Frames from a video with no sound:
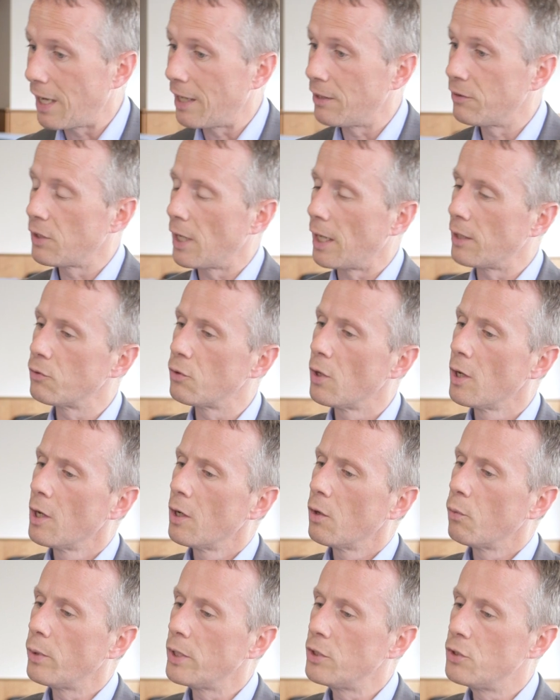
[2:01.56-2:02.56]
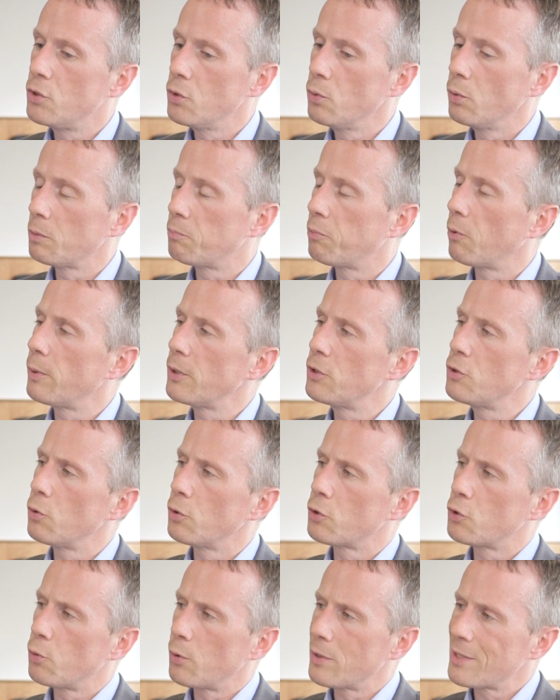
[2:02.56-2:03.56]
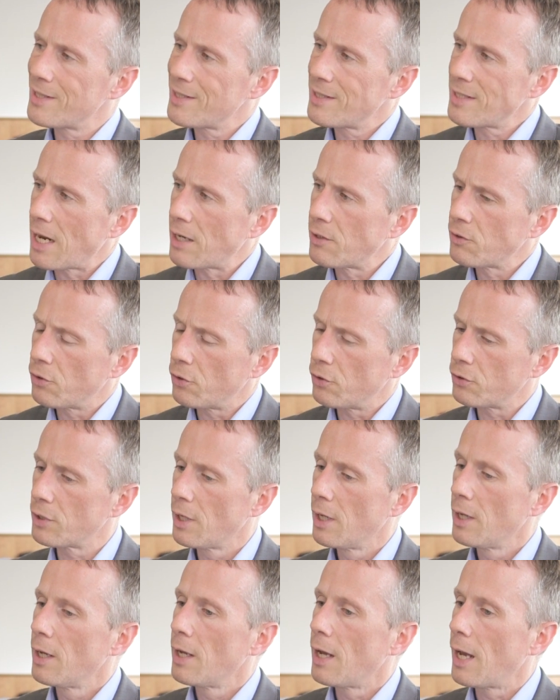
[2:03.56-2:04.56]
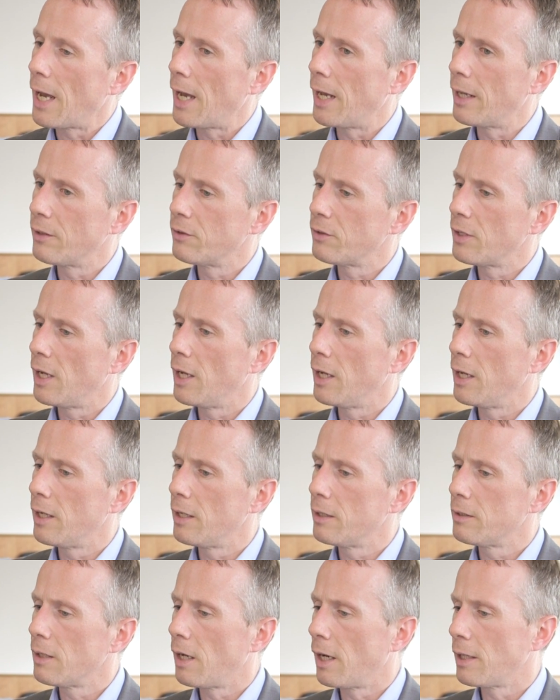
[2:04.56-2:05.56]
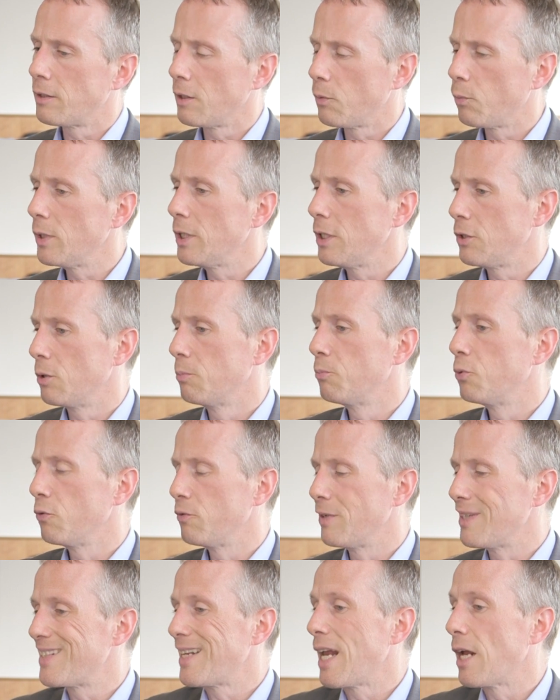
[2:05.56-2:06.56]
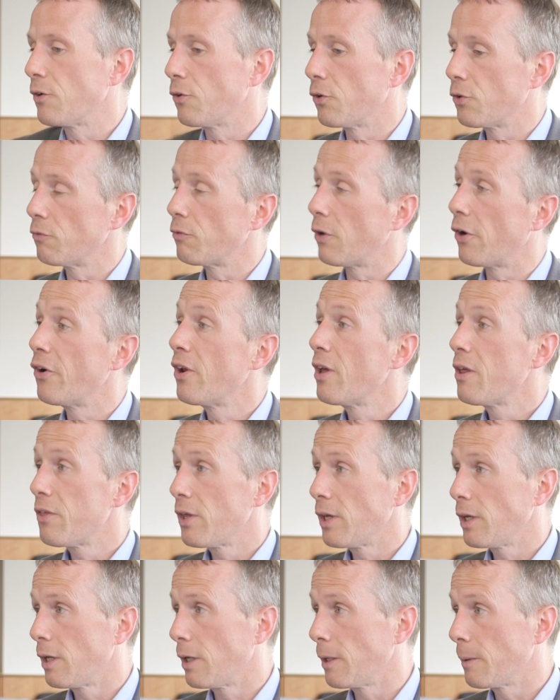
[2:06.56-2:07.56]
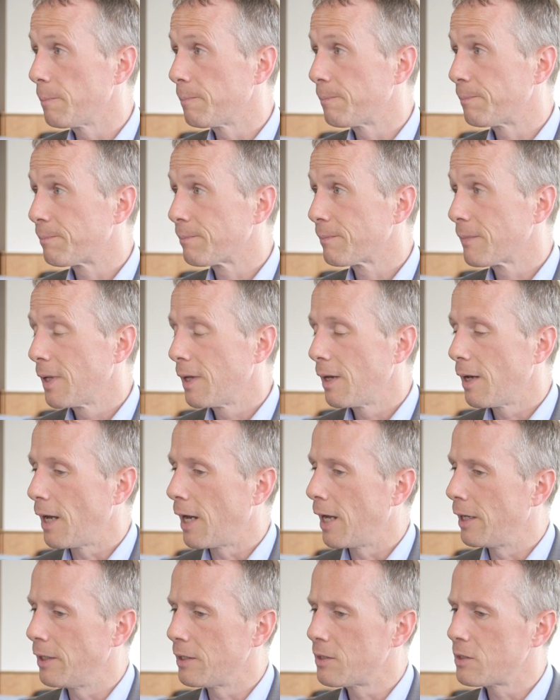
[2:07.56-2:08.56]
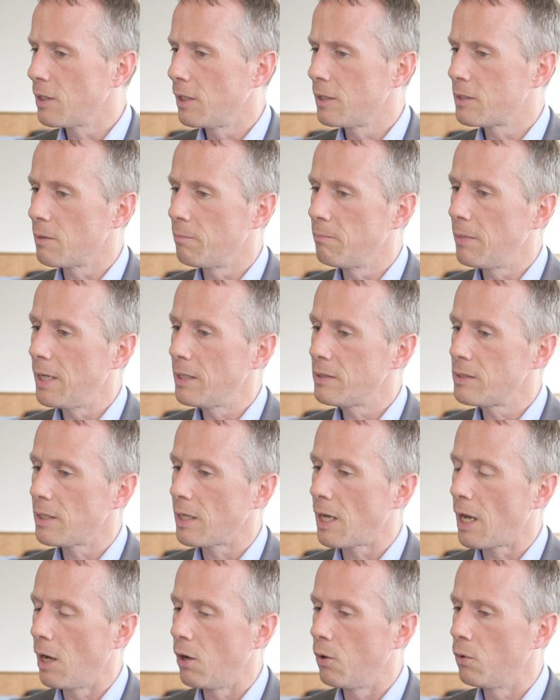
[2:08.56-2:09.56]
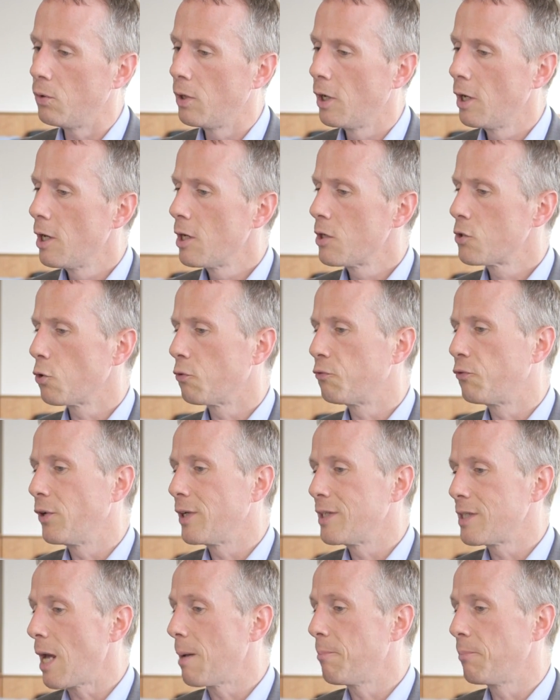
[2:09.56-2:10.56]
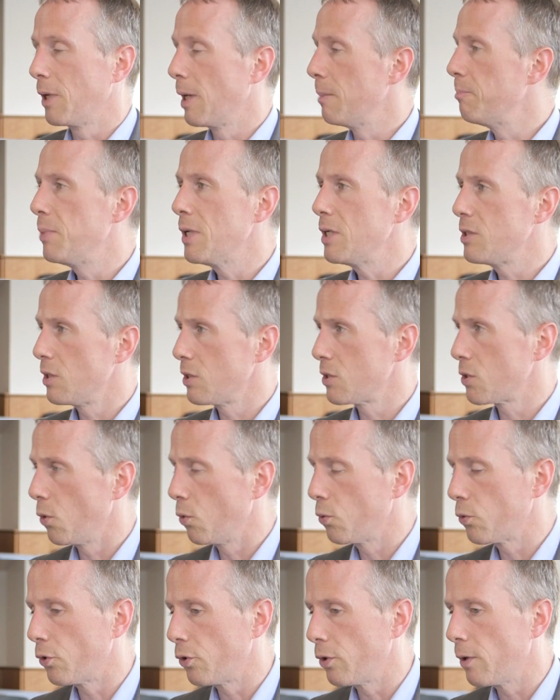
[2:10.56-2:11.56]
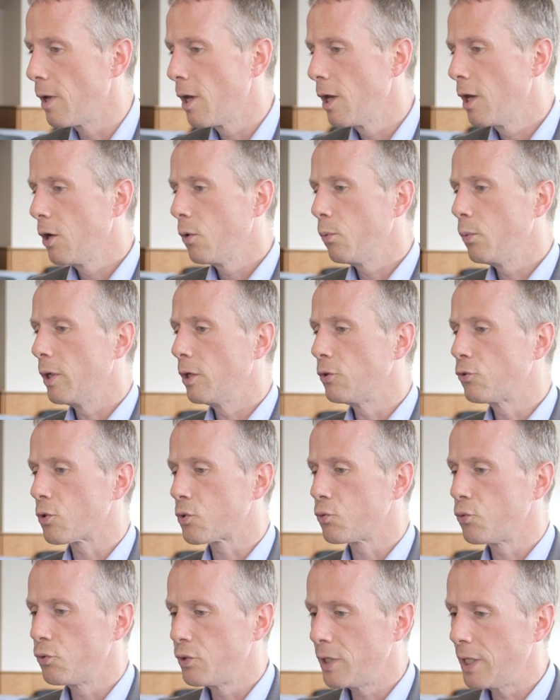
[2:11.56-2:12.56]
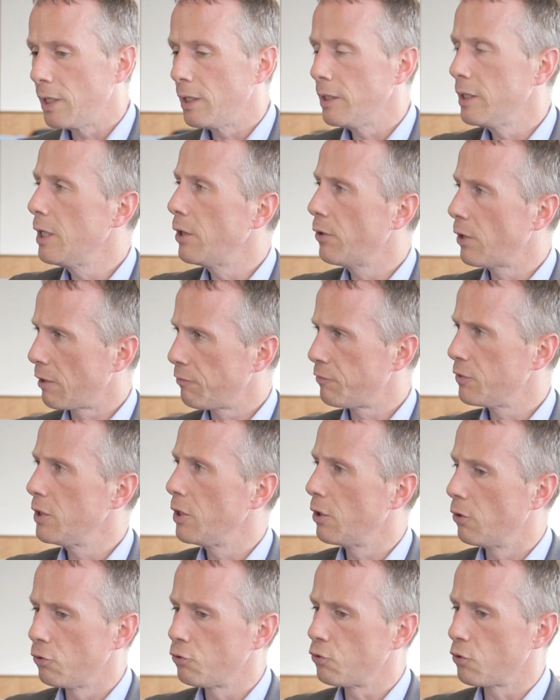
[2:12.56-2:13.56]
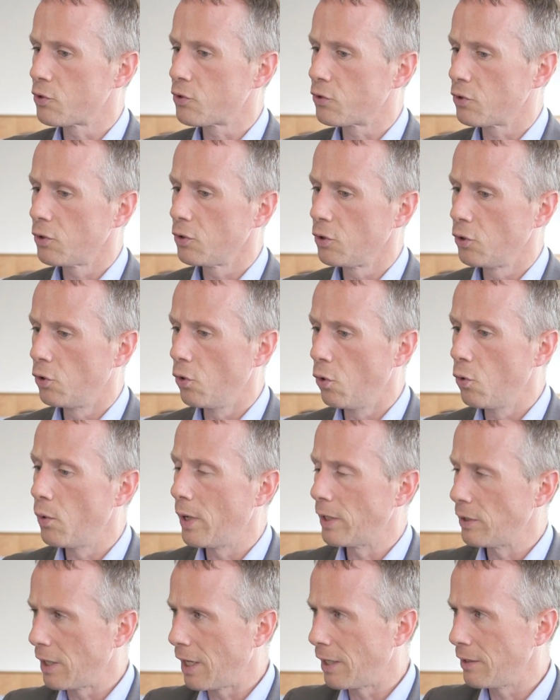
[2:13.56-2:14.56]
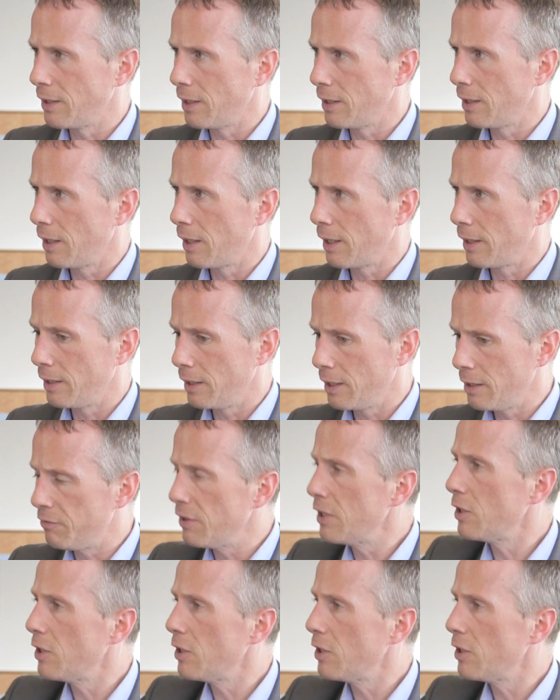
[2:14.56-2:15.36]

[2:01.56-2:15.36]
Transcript: and we do it, but we do it to a standard. And I think we need to improve the standard of our thinking. And it's amazing how, so for example, a business owner will just routinely, year after year, just go and live